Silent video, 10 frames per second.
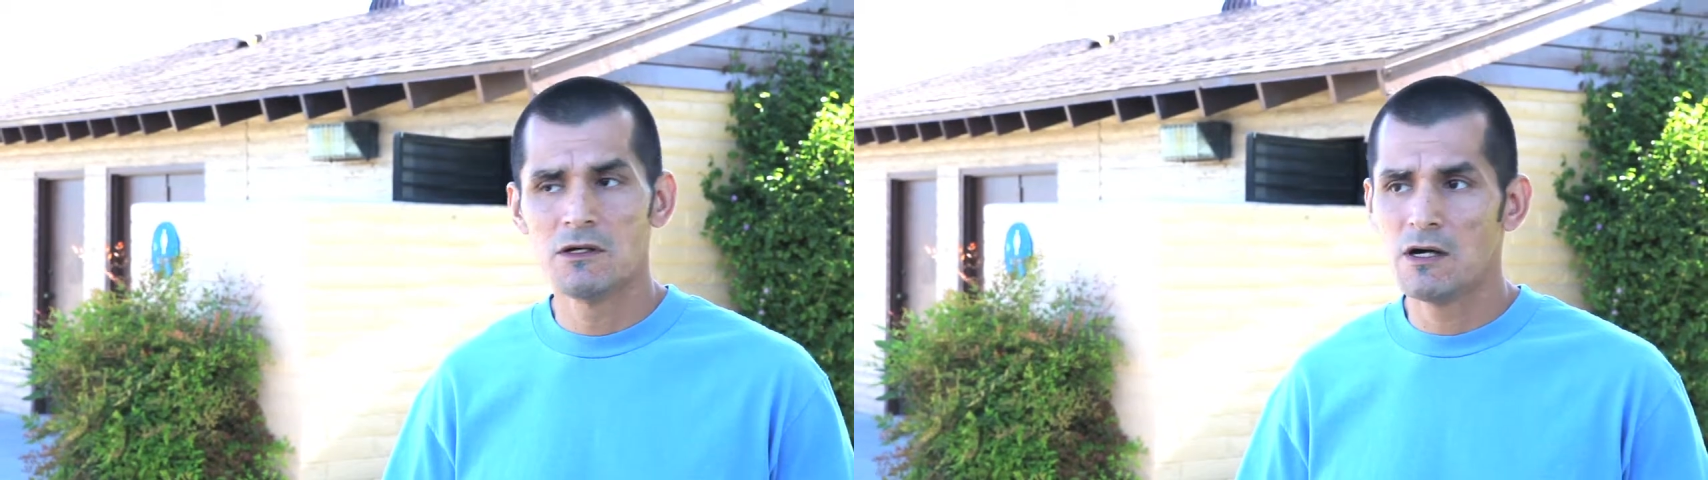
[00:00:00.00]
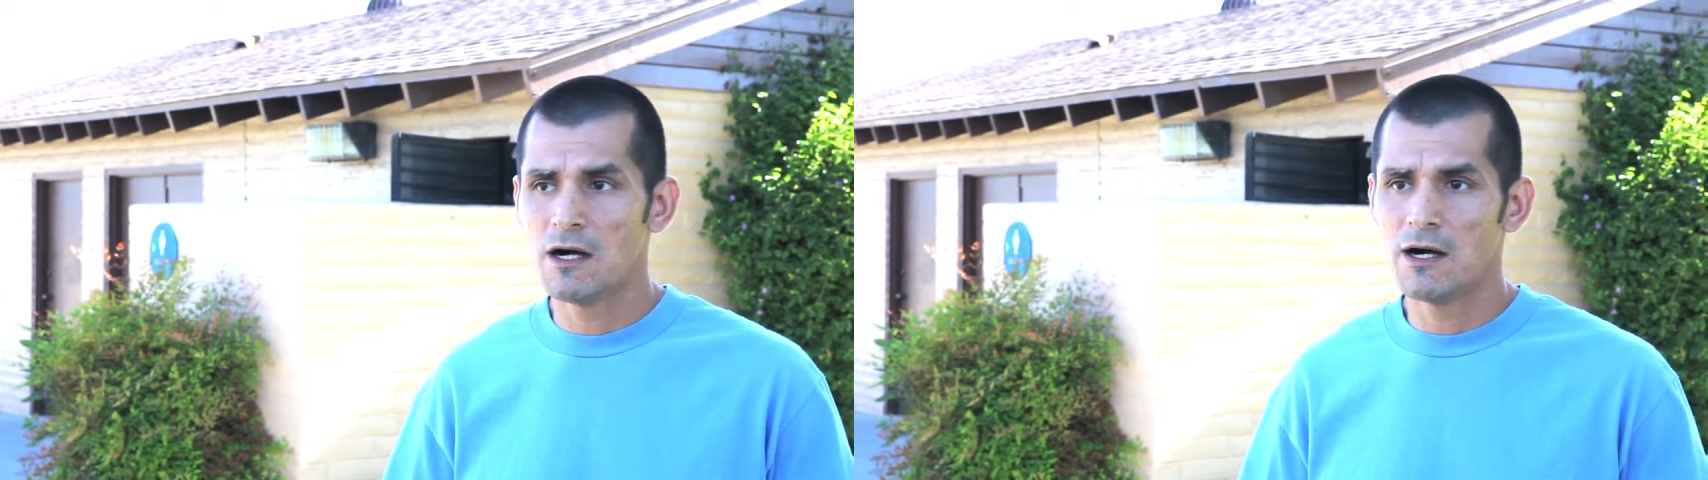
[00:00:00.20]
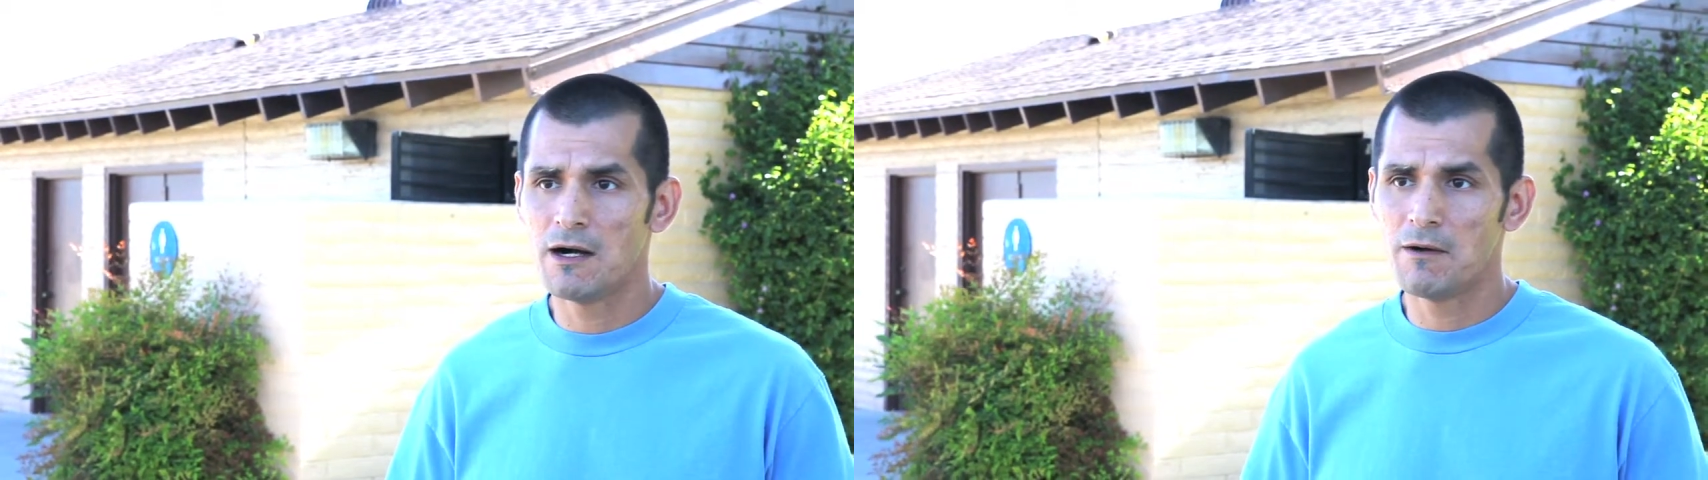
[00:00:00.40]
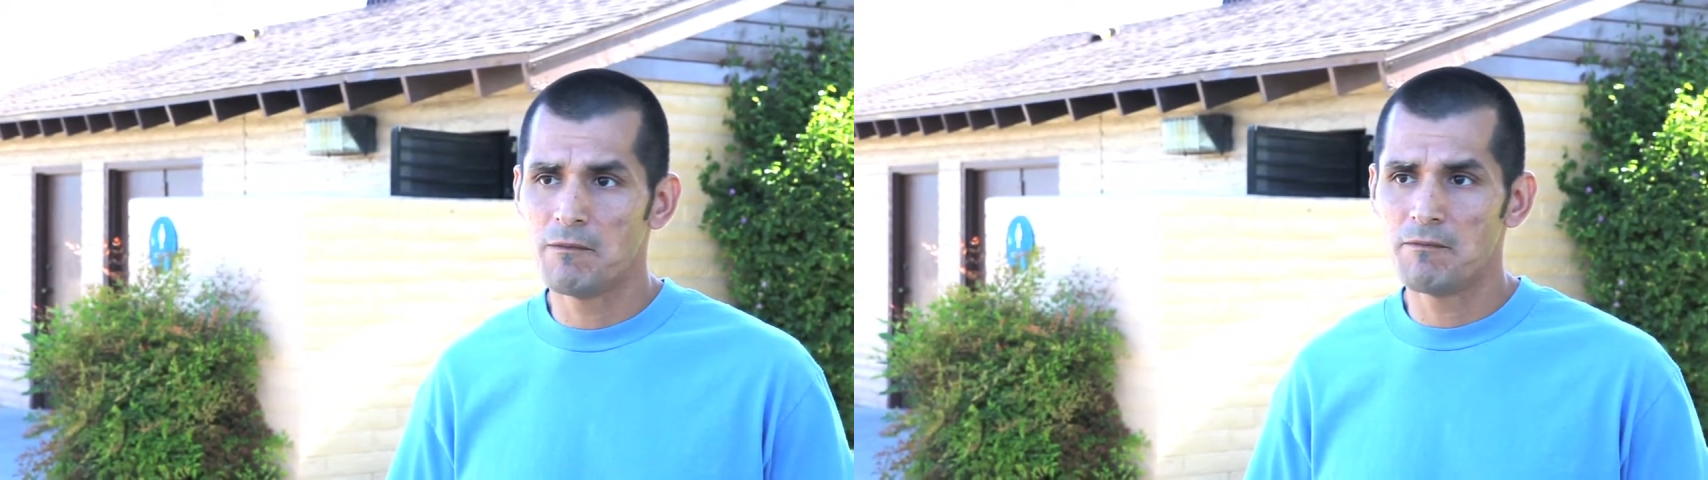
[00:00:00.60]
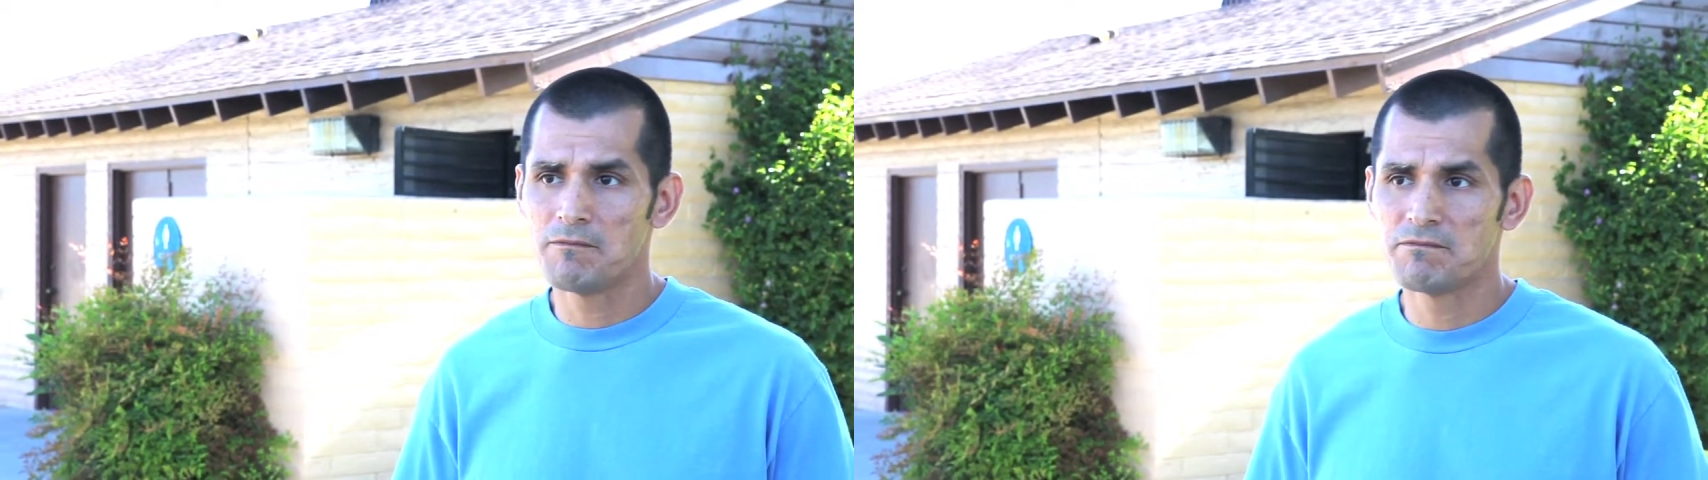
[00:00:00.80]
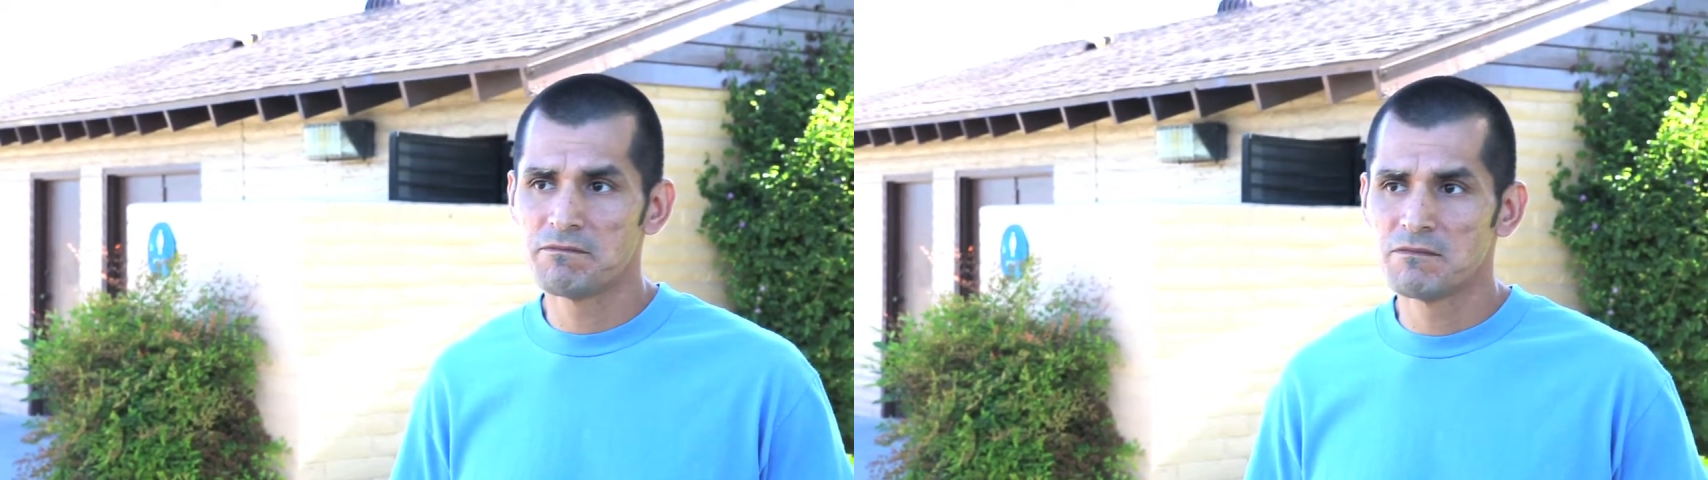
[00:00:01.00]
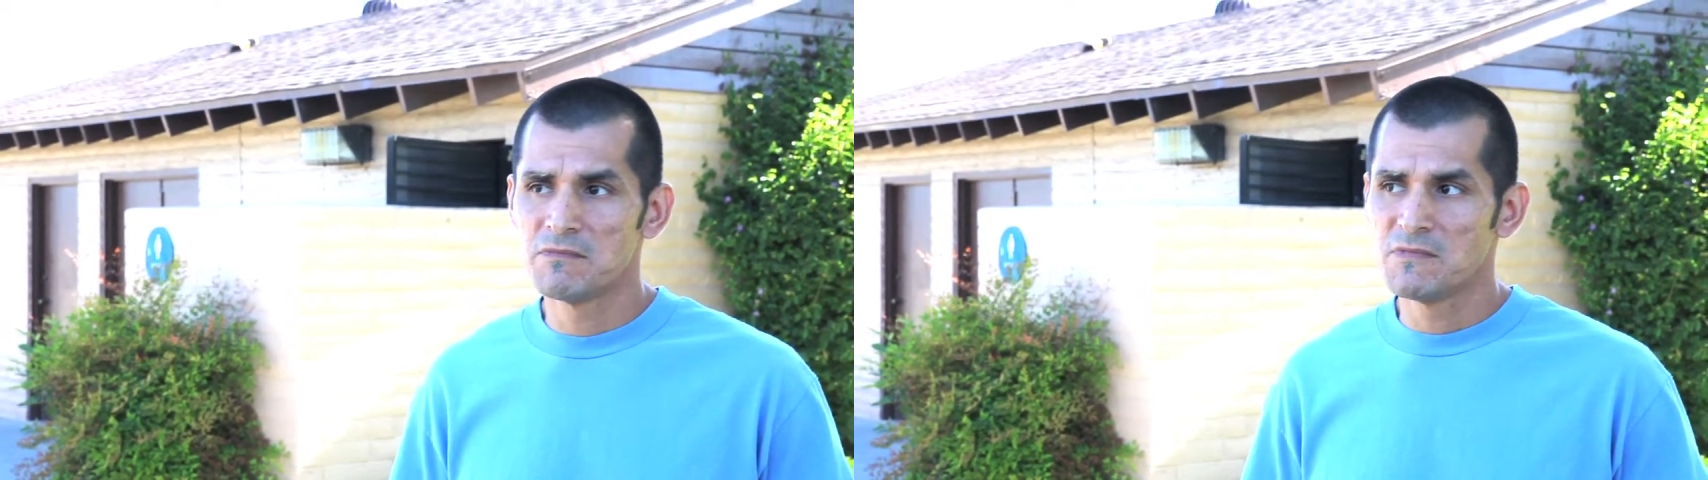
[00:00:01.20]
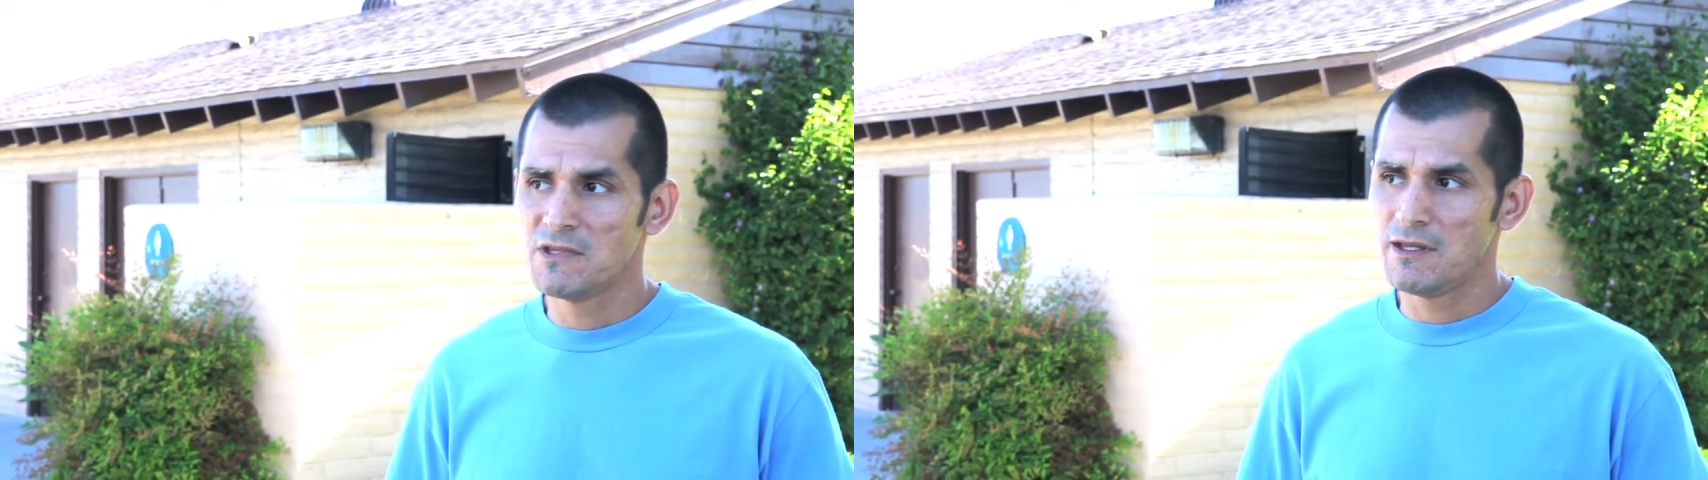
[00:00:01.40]

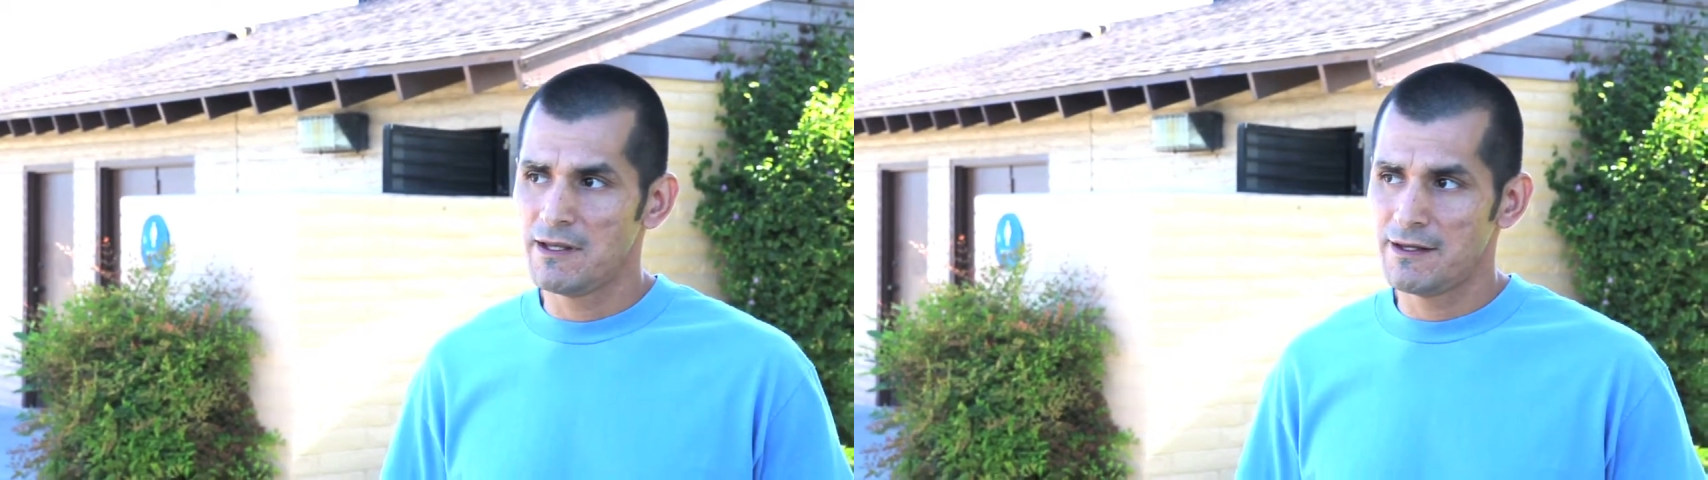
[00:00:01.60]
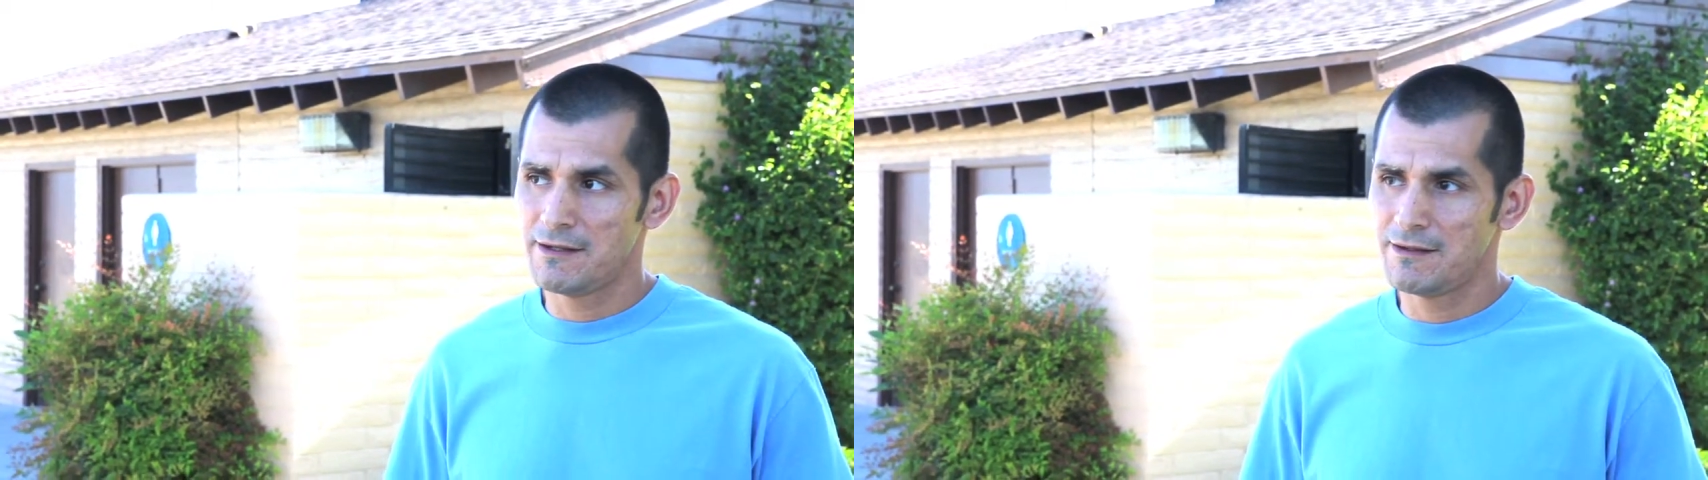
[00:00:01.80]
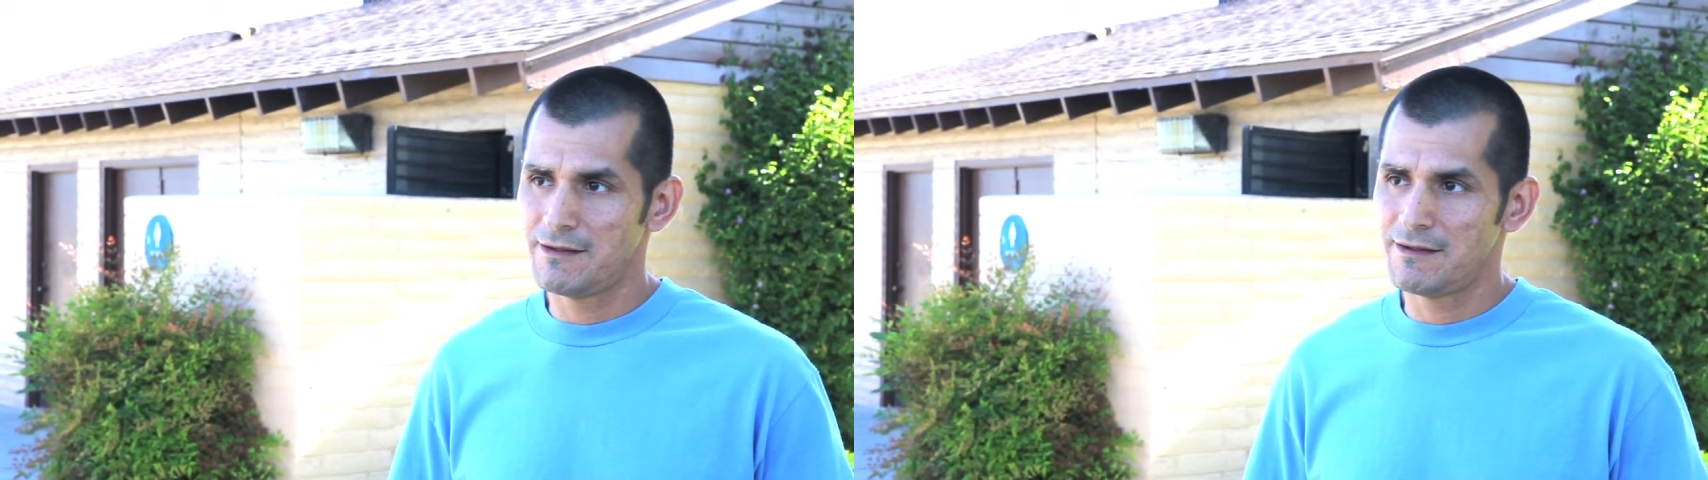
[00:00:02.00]
And